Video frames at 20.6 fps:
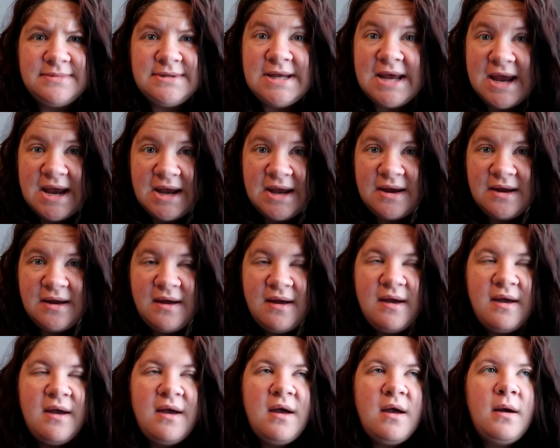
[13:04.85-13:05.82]
day,
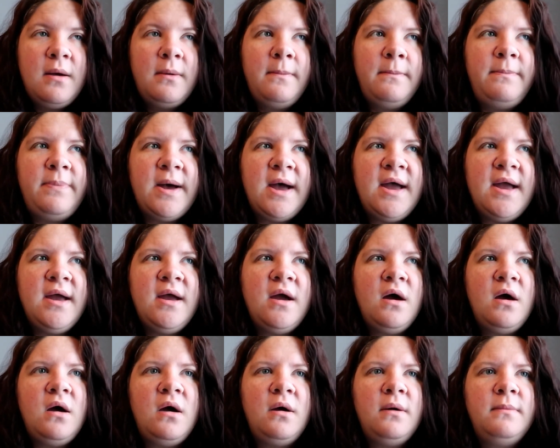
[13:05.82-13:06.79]
but
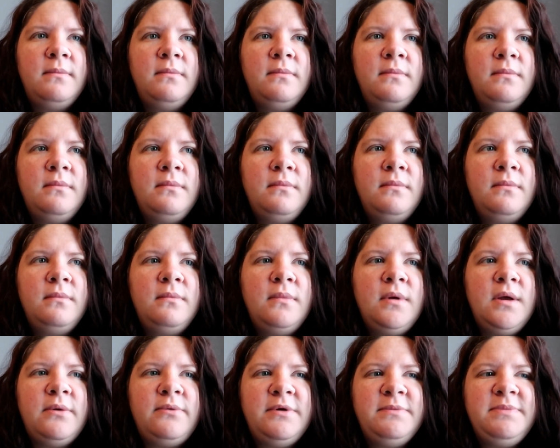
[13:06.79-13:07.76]

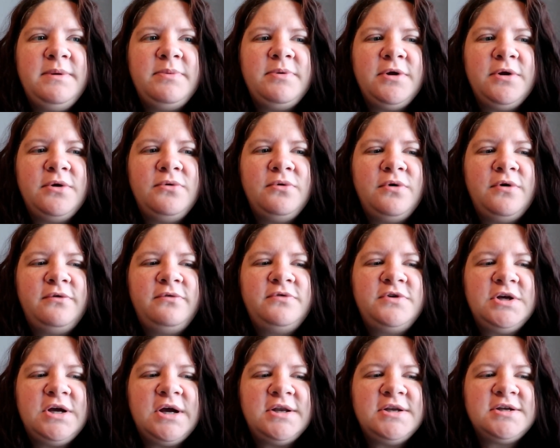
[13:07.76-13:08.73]
it would be pretty cool if
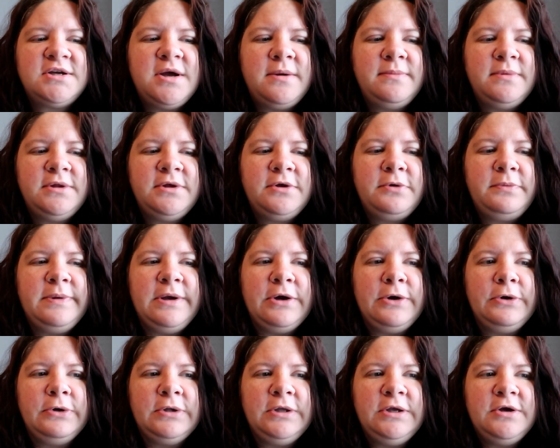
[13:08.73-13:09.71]
she got to come a little bit
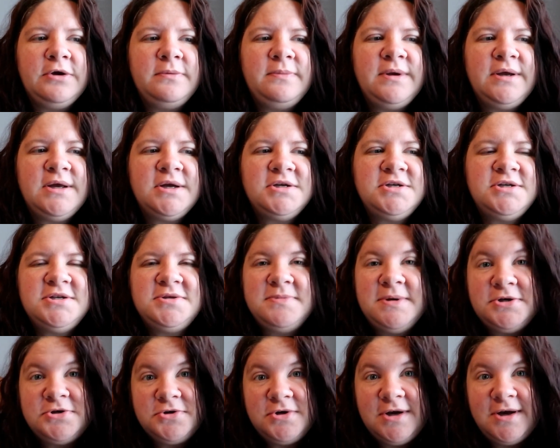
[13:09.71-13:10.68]
earlier because she's
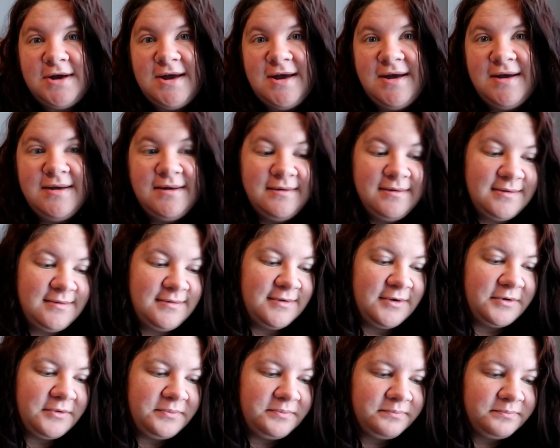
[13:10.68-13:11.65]
measuring ahead.
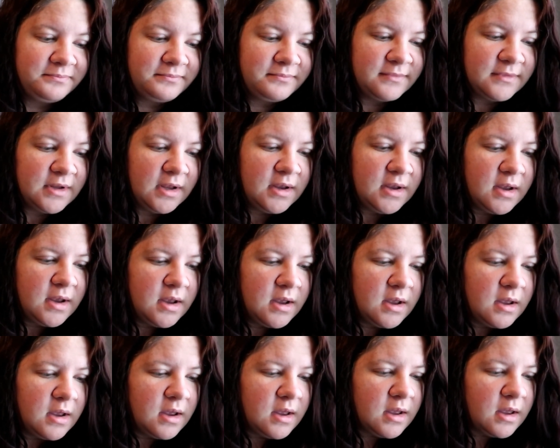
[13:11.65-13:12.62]
So
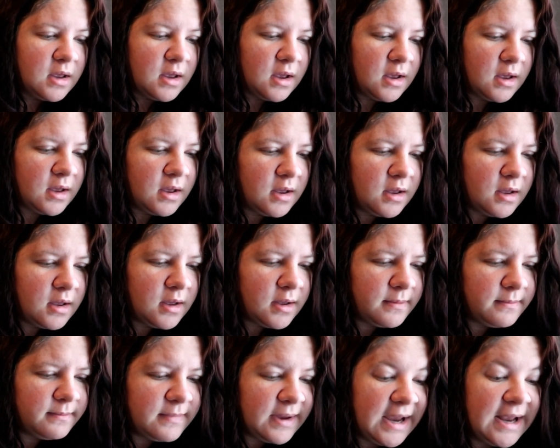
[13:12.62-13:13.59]

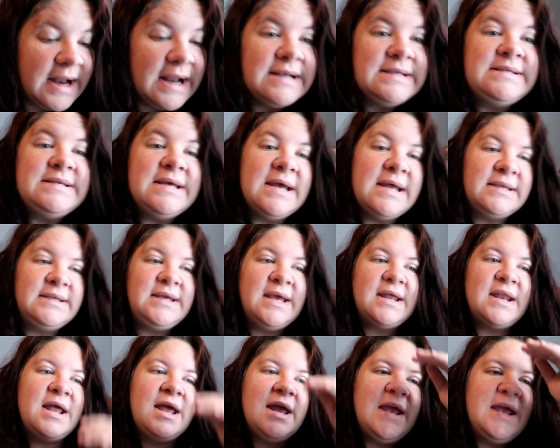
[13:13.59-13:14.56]
and I did
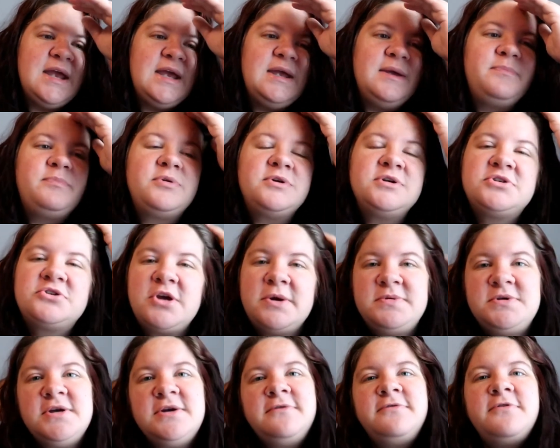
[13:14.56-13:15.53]
get a
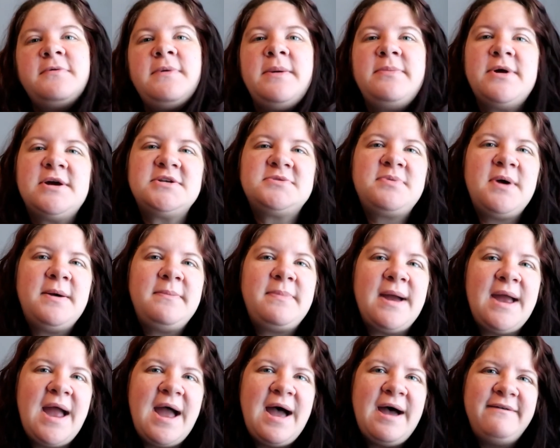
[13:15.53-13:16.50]
prescription for my breast pump.
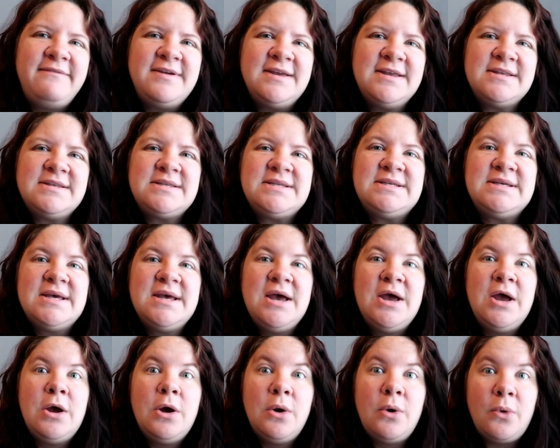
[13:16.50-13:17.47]
I haven't
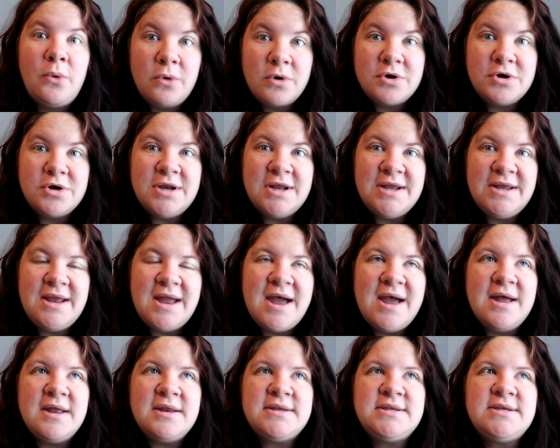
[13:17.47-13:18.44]
ordered it
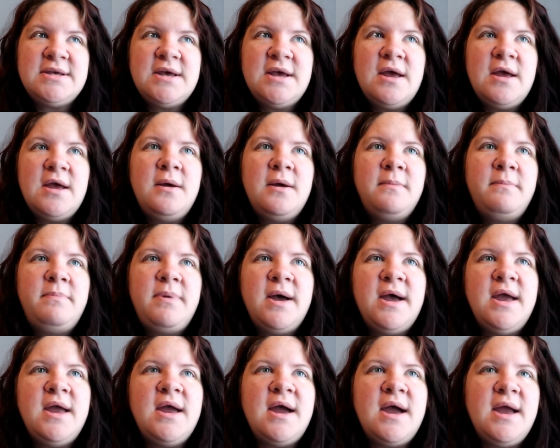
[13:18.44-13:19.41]
yet,
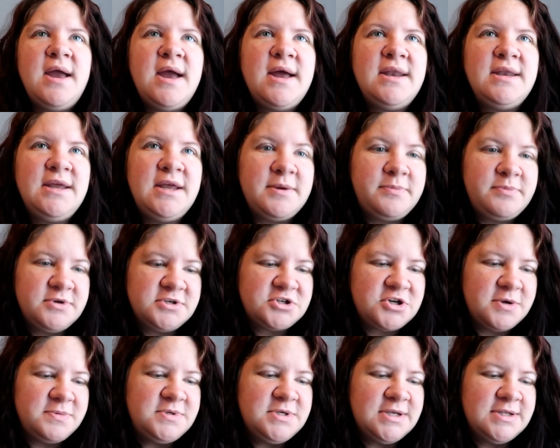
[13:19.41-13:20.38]
but I had to get a
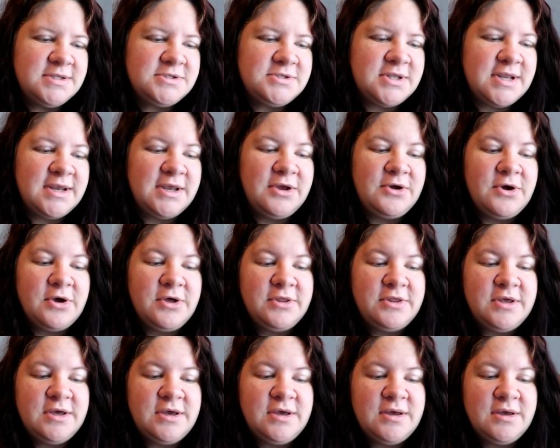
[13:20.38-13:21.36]
prescription so they could call
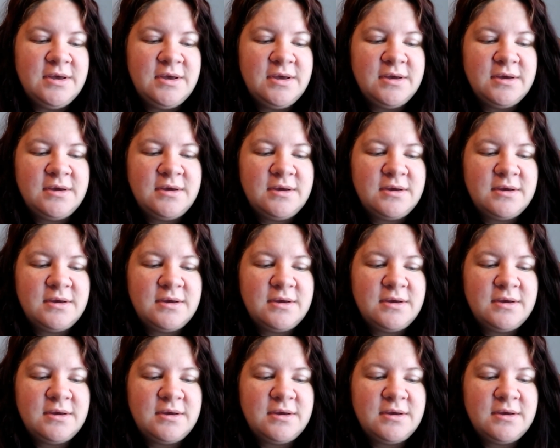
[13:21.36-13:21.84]
the